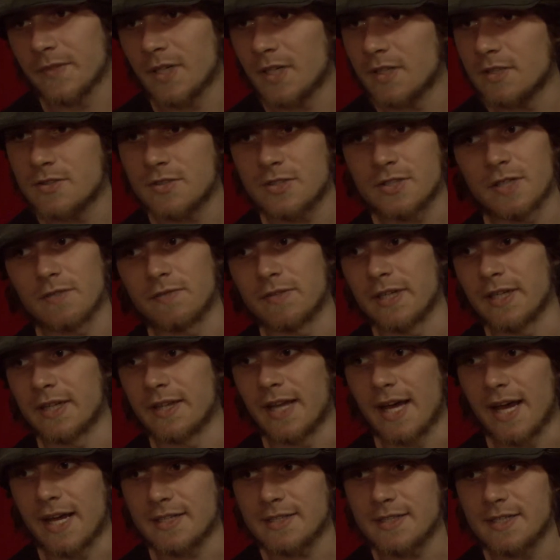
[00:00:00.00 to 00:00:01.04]
Stuff like
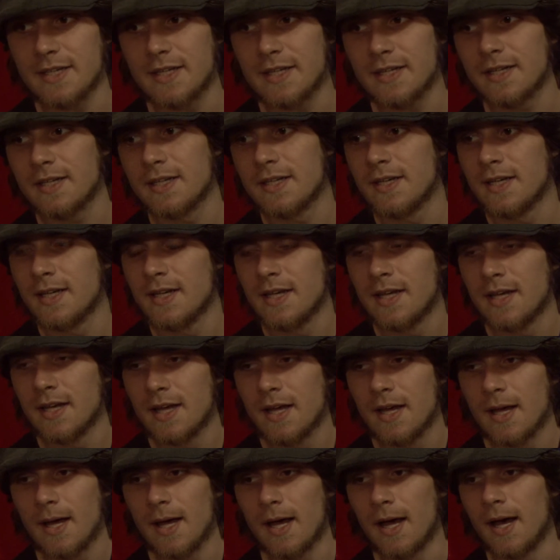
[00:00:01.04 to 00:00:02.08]
that.
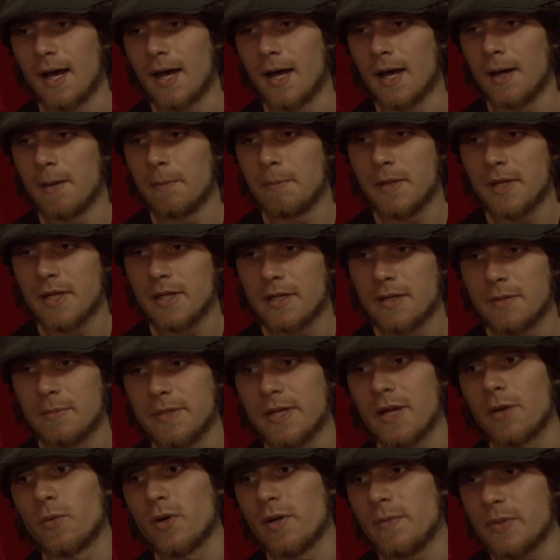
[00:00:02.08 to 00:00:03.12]

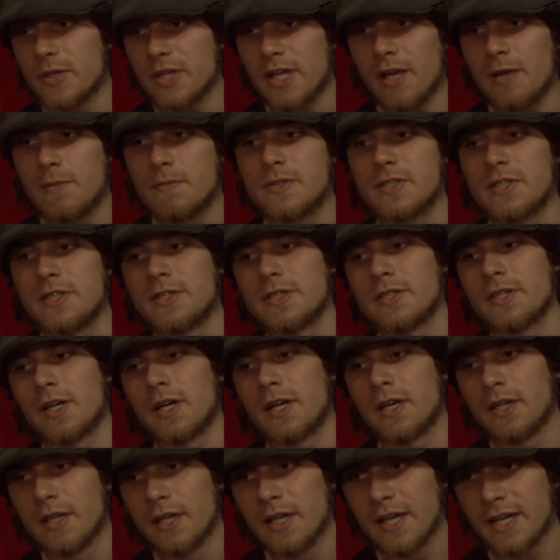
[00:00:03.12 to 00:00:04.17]
Yeah, Reaper Games is
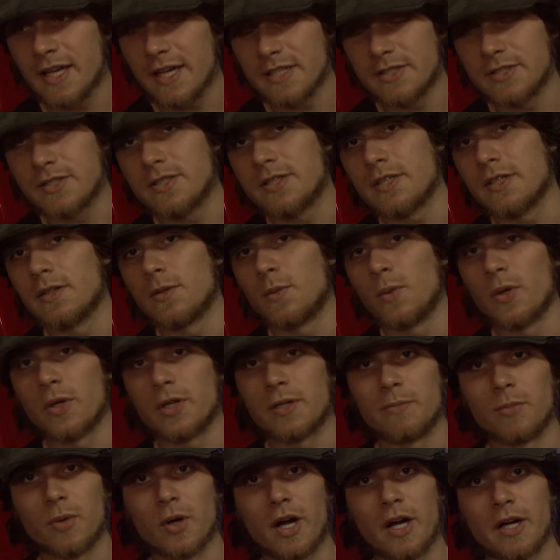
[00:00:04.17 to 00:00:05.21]
still a work
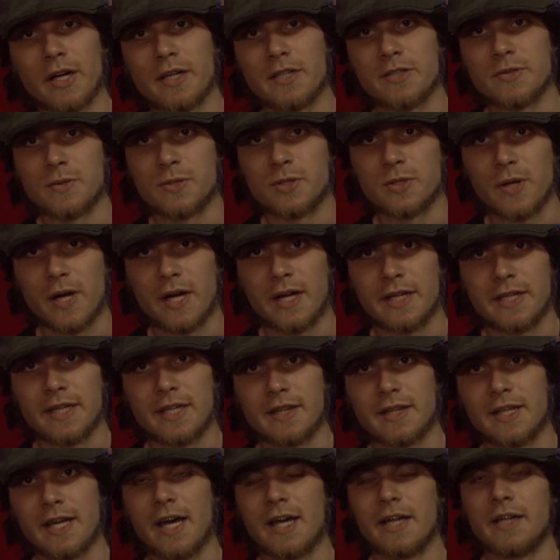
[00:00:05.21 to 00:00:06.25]
in progress. We're trying to
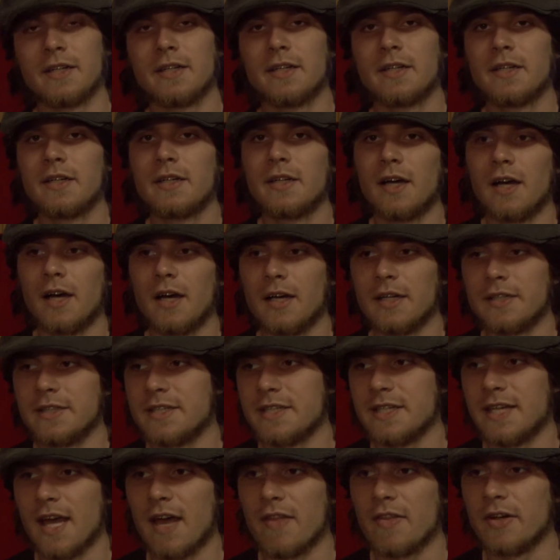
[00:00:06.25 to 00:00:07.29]
get that
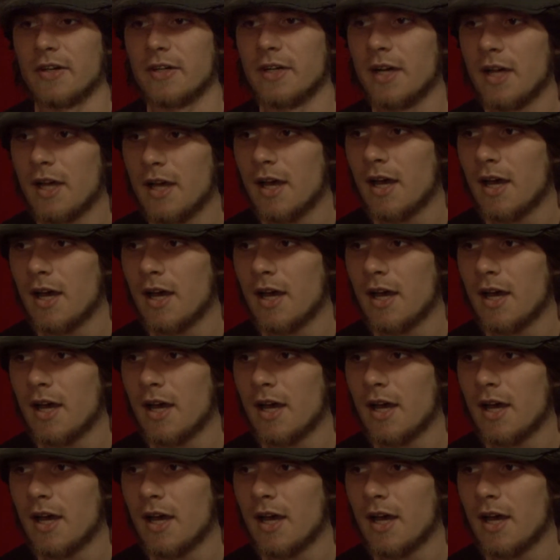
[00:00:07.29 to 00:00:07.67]
together.